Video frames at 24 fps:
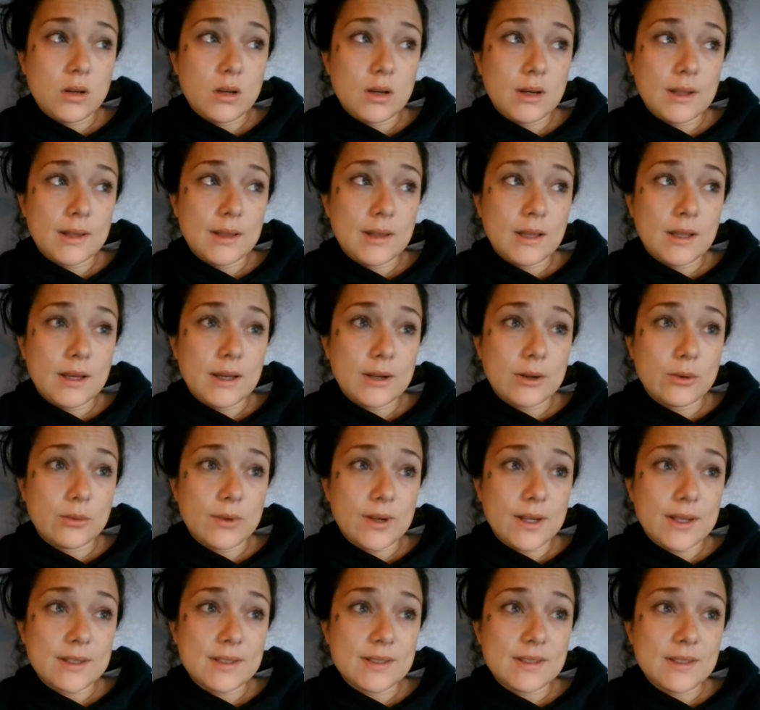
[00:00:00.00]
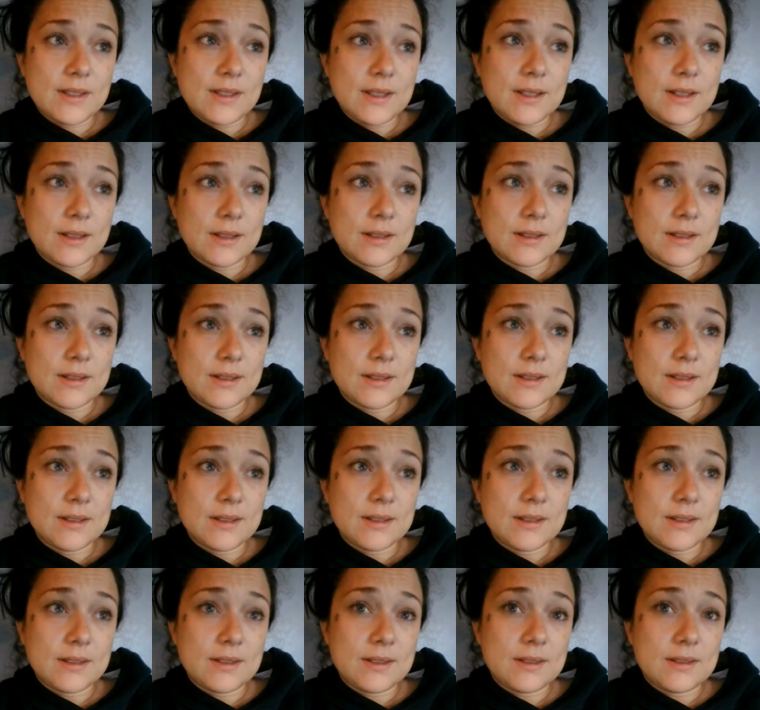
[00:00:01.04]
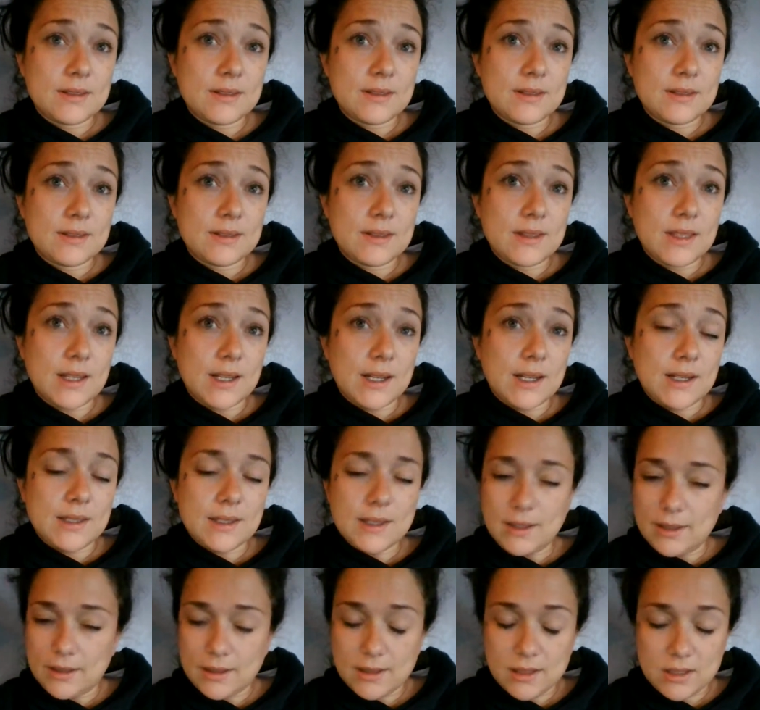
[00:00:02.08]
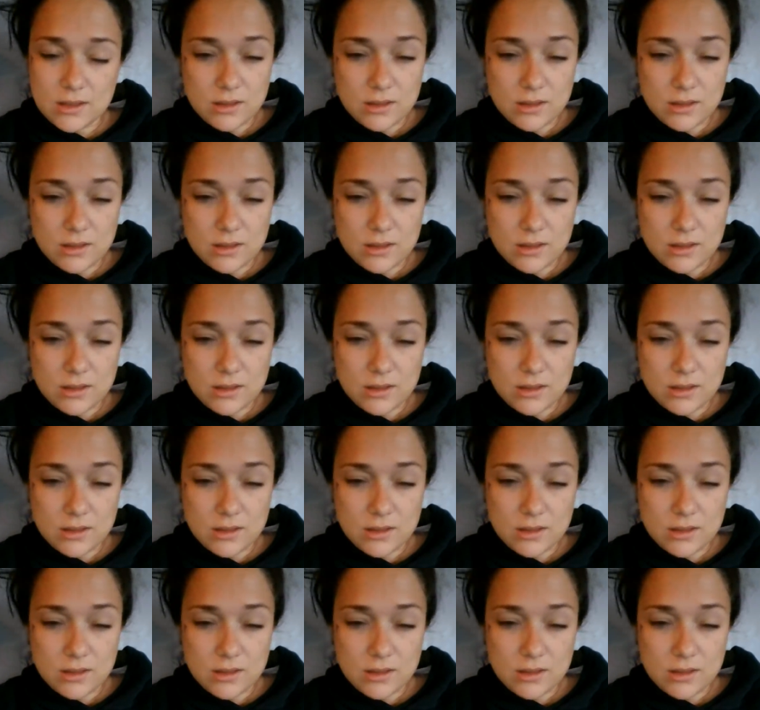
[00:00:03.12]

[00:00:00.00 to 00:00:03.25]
a lot of resting that I didn't get